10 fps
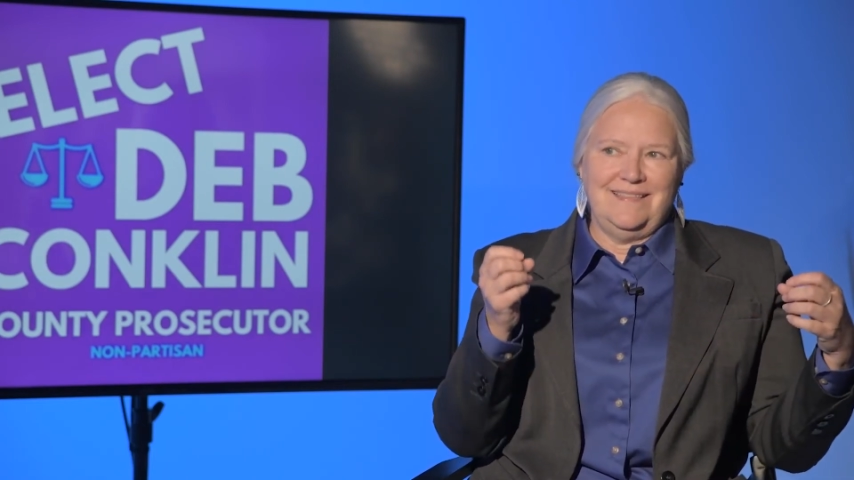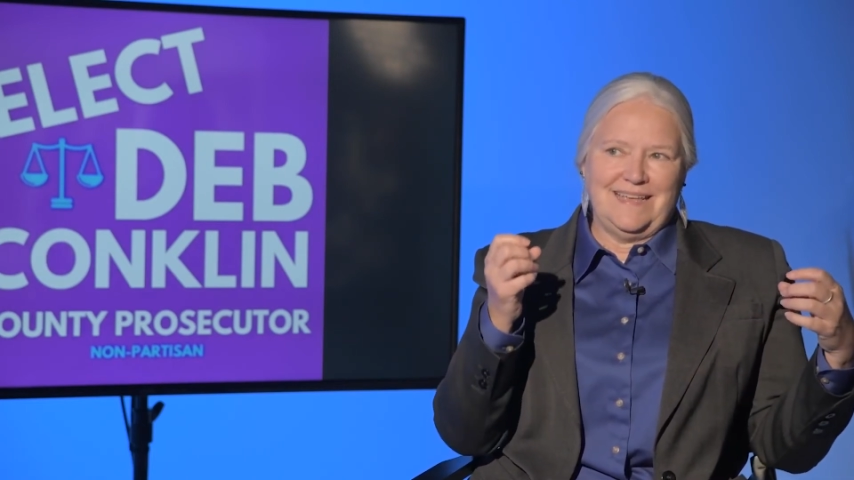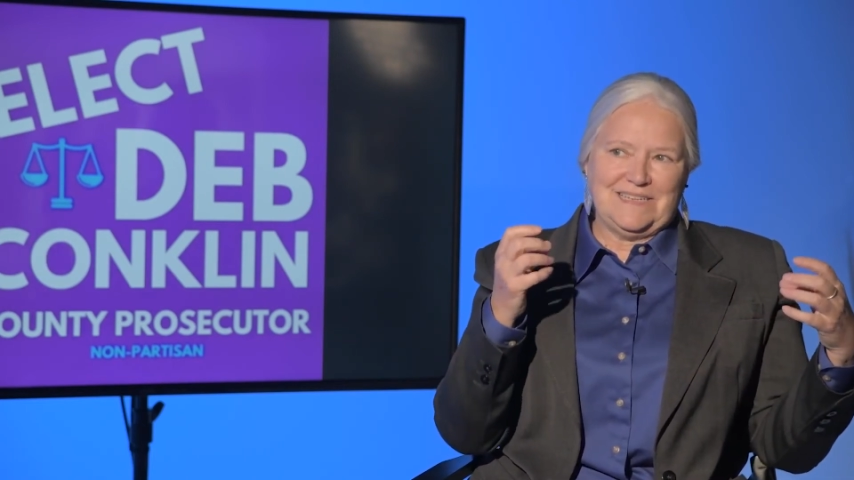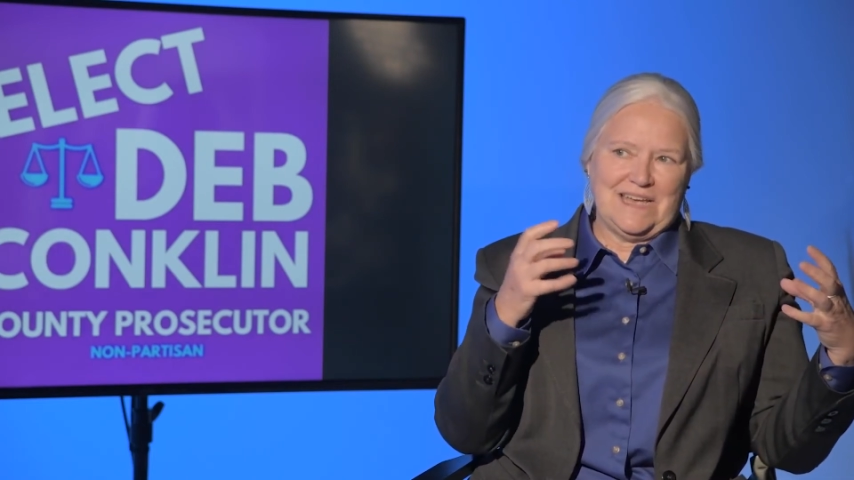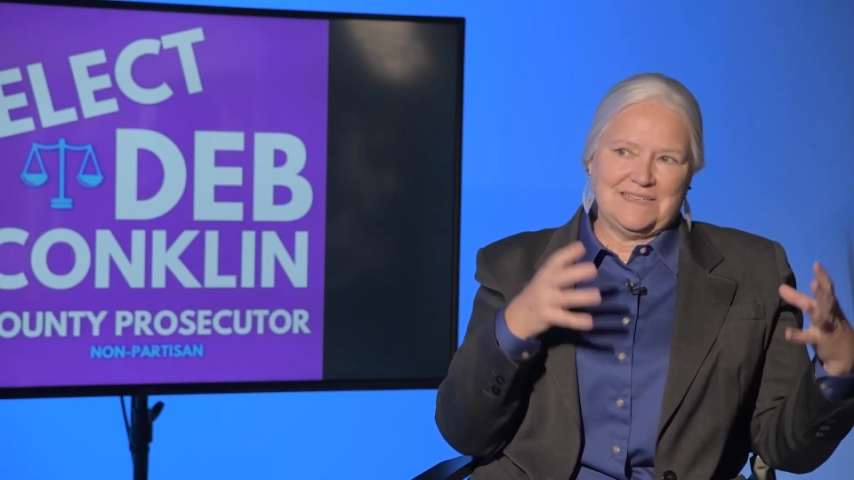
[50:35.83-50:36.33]
they
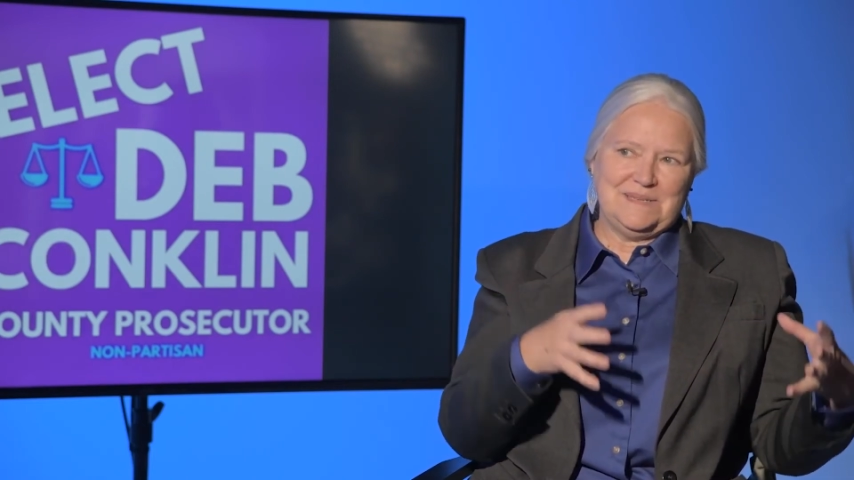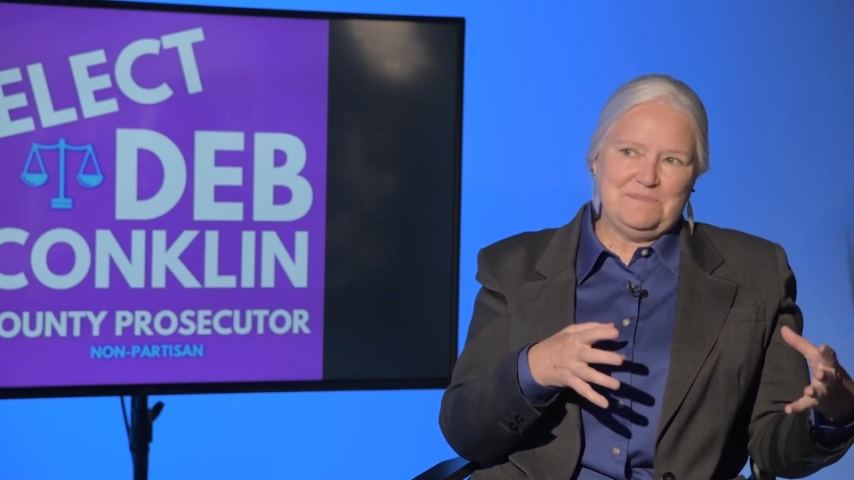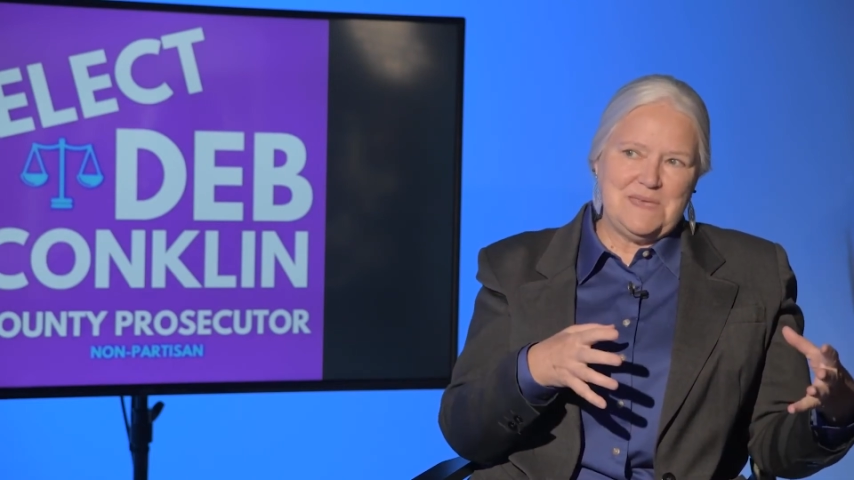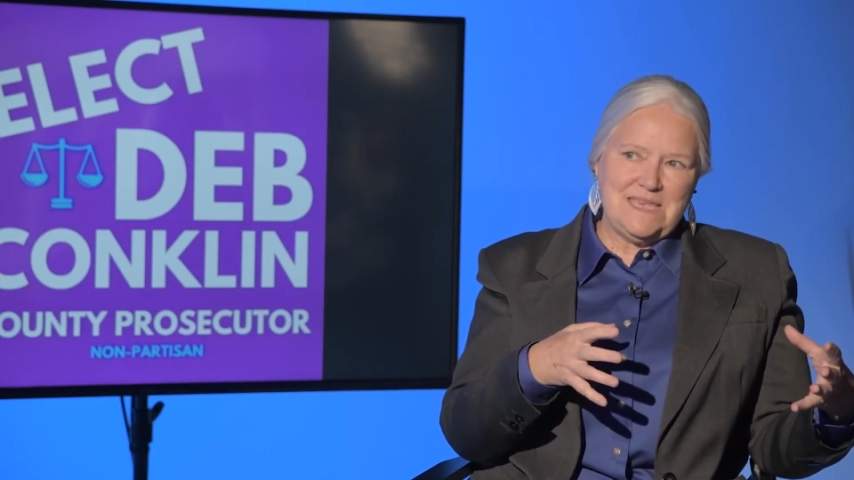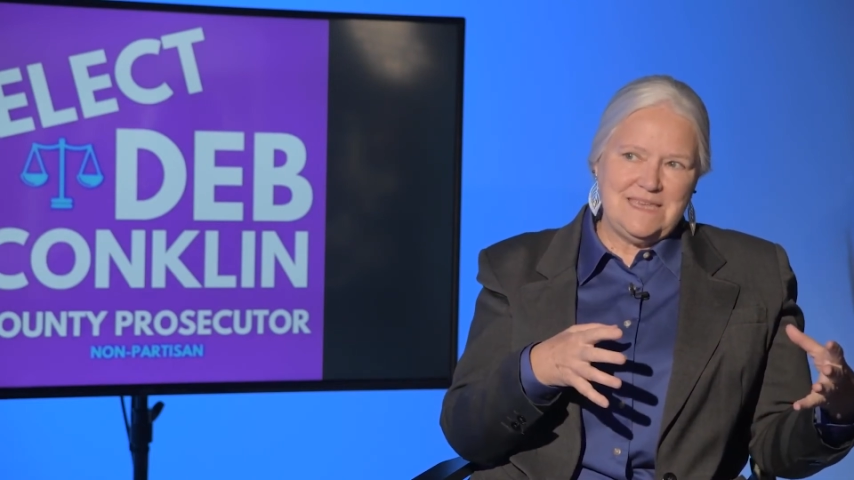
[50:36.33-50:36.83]
talked to
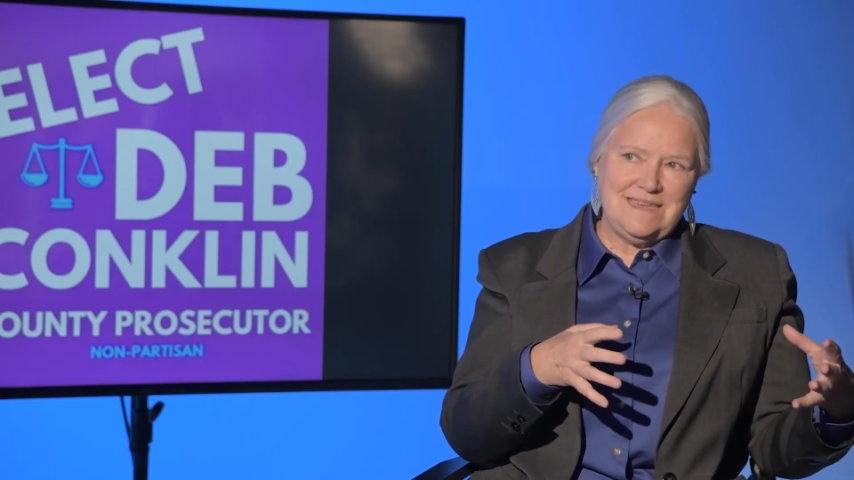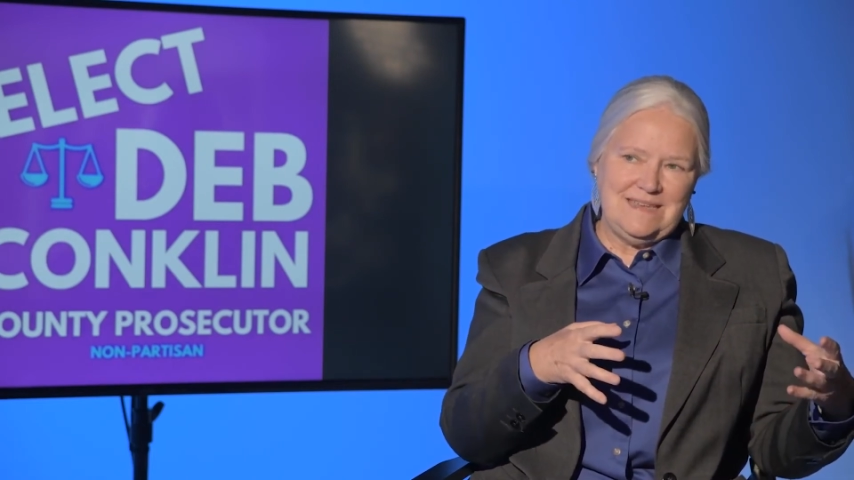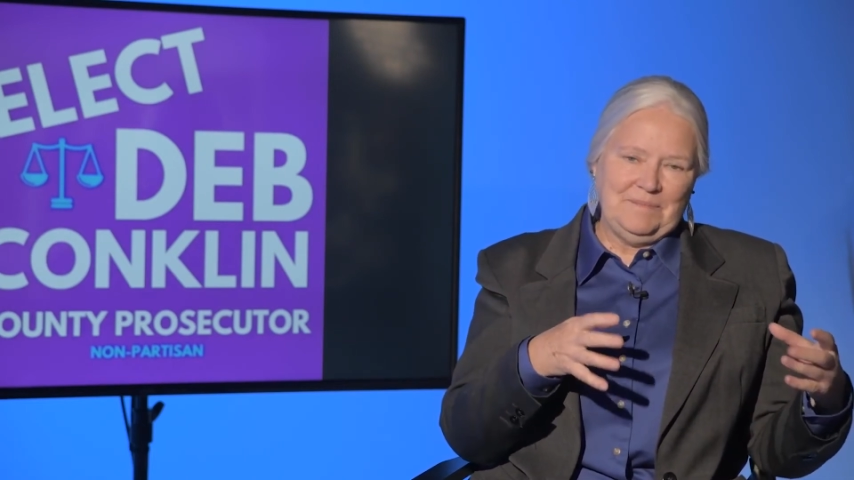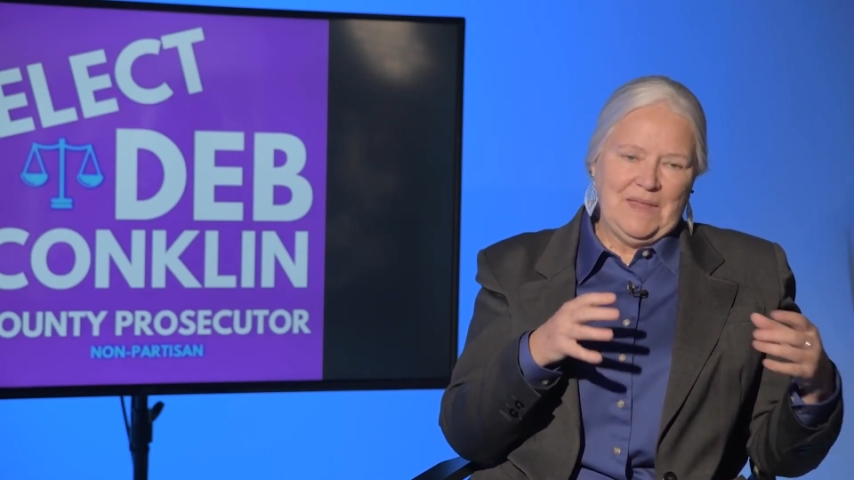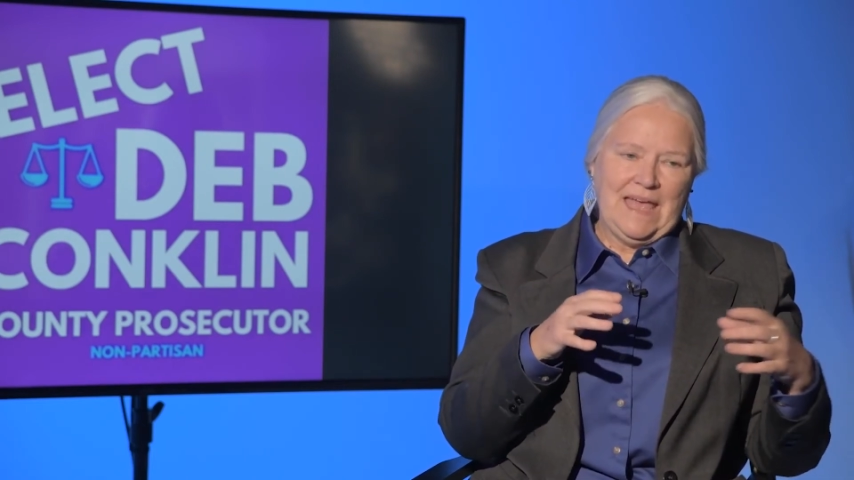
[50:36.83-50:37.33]
me,